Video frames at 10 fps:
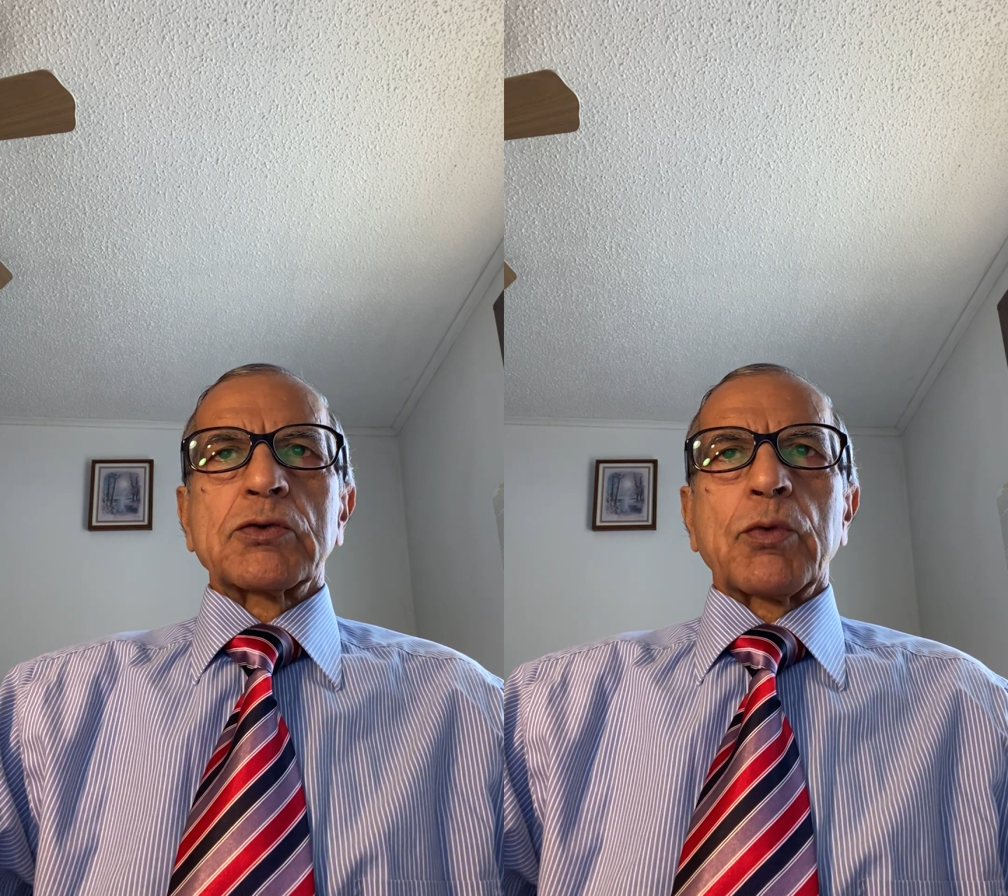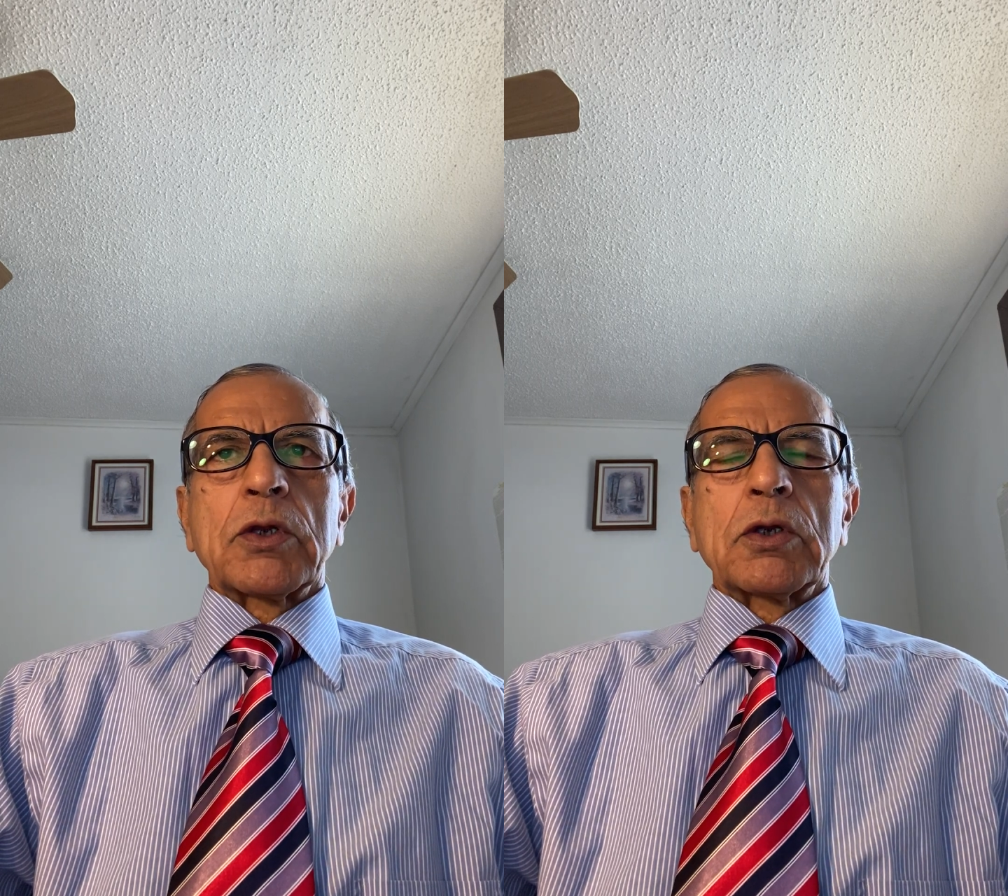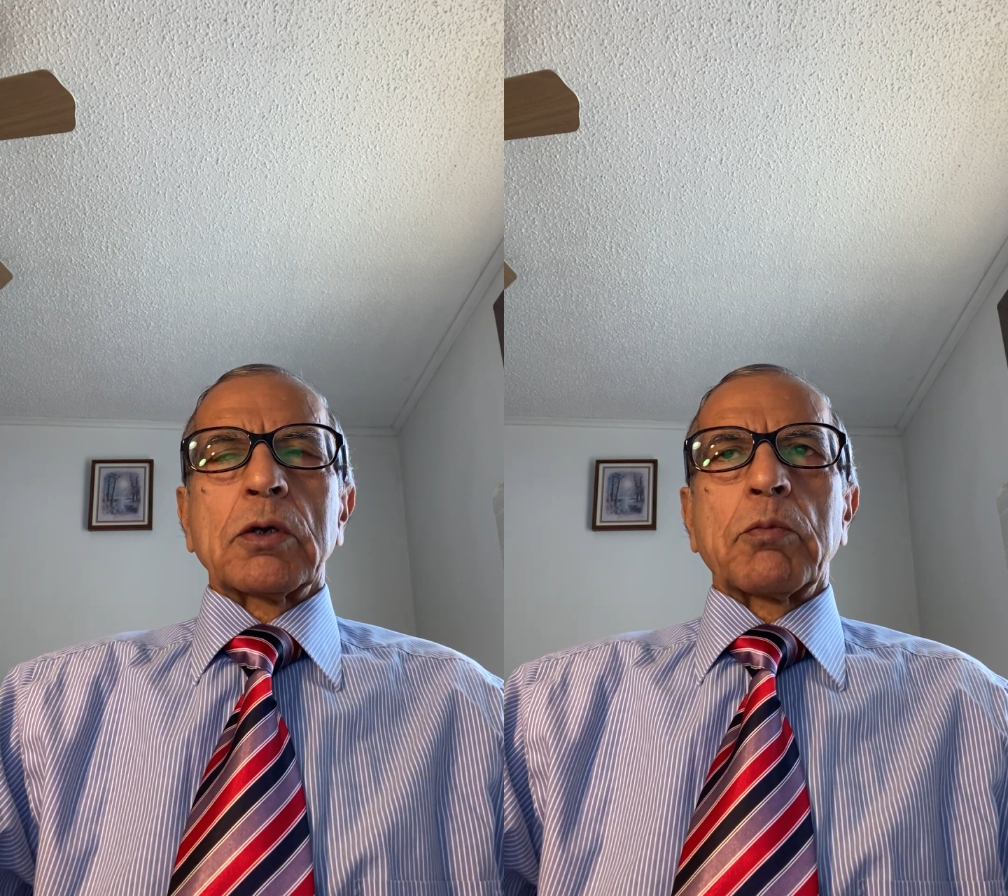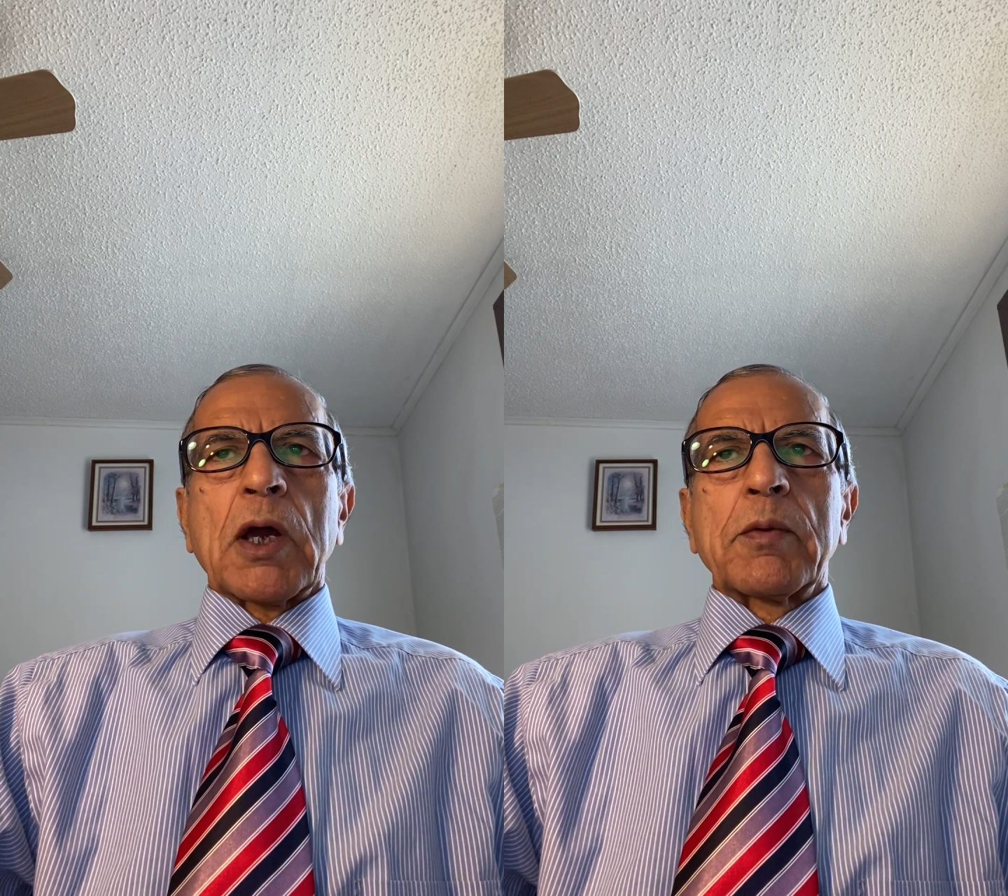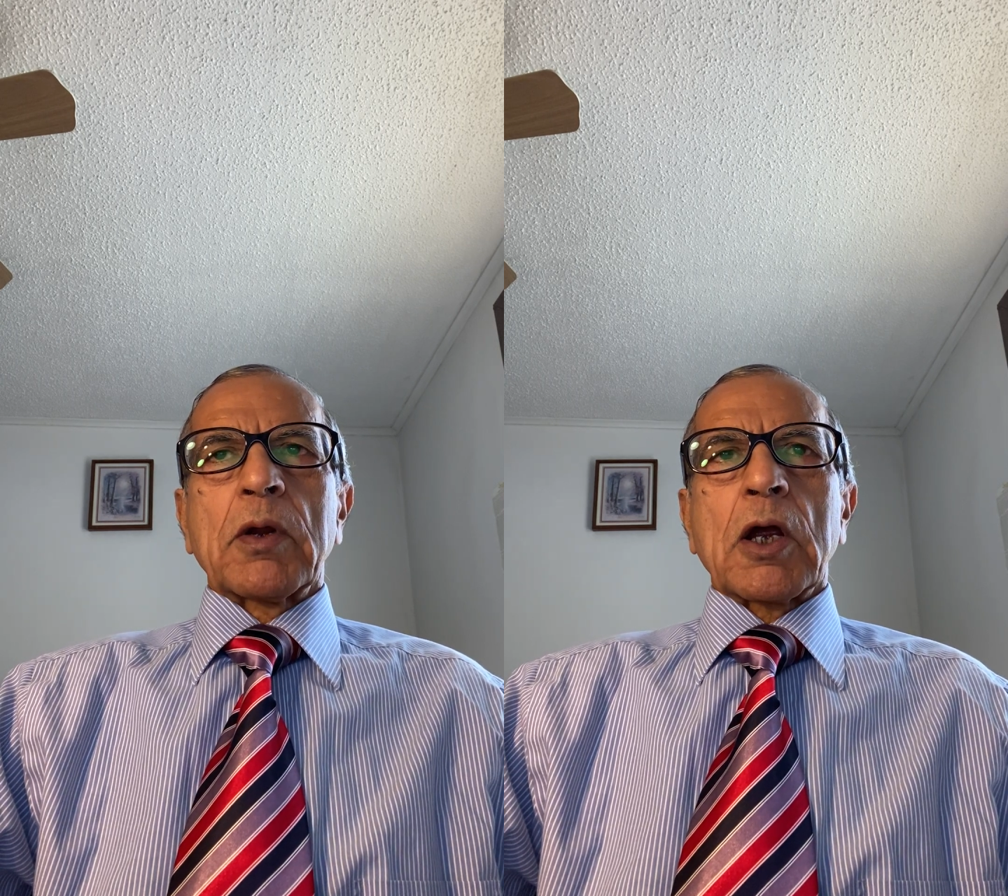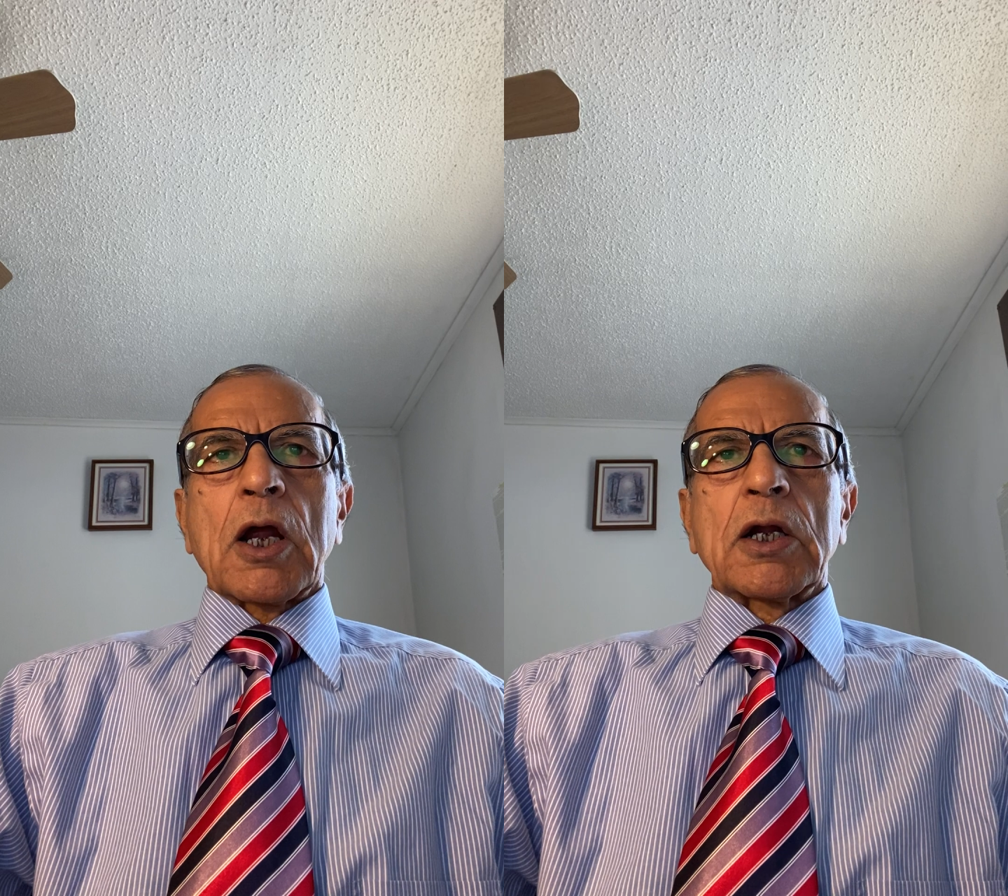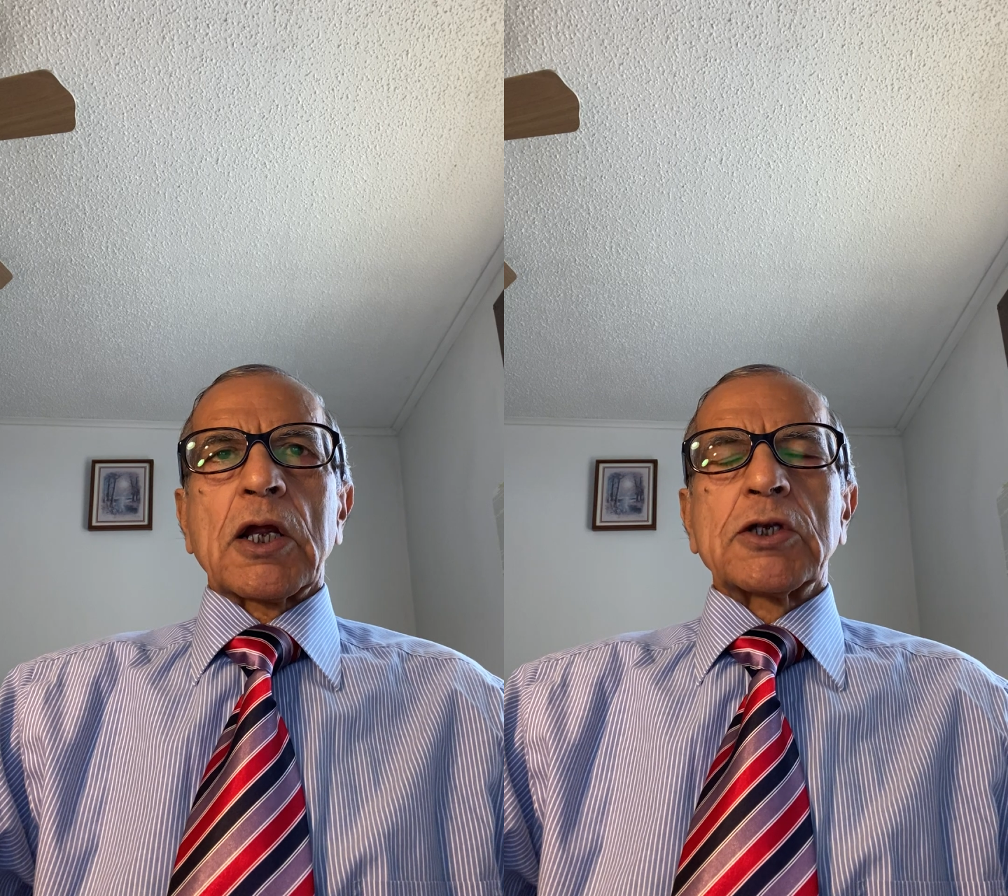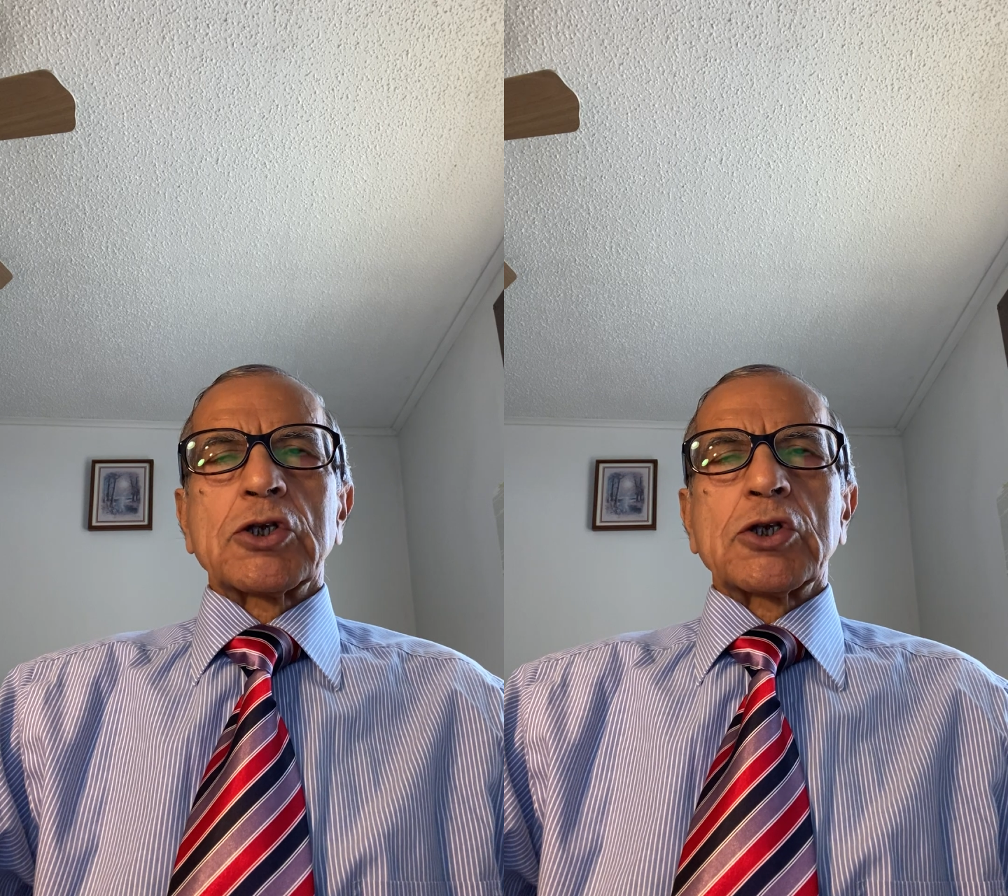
where the Bible guidelines